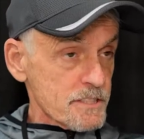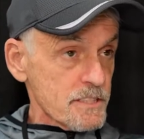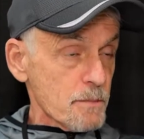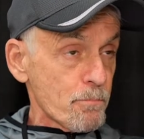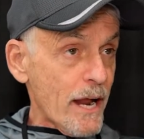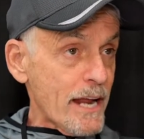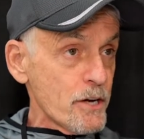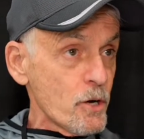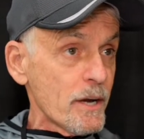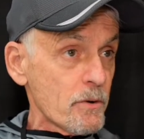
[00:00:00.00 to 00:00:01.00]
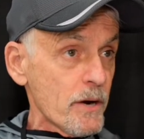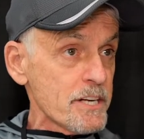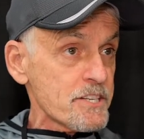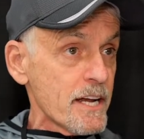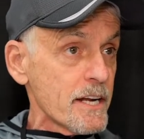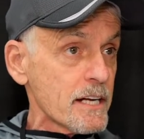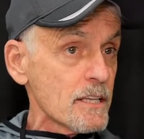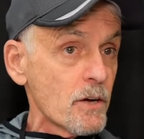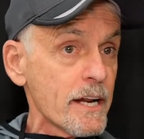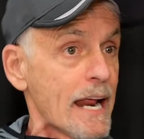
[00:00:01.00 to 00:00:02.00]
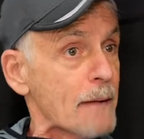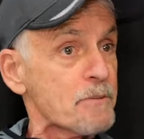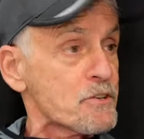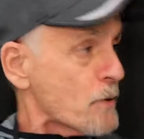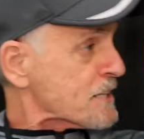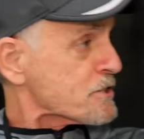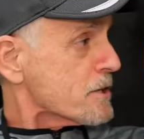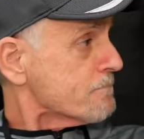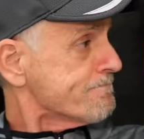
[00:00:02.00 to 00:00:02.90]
There's a brand new iteration on Nickelodeon, and I'm the director.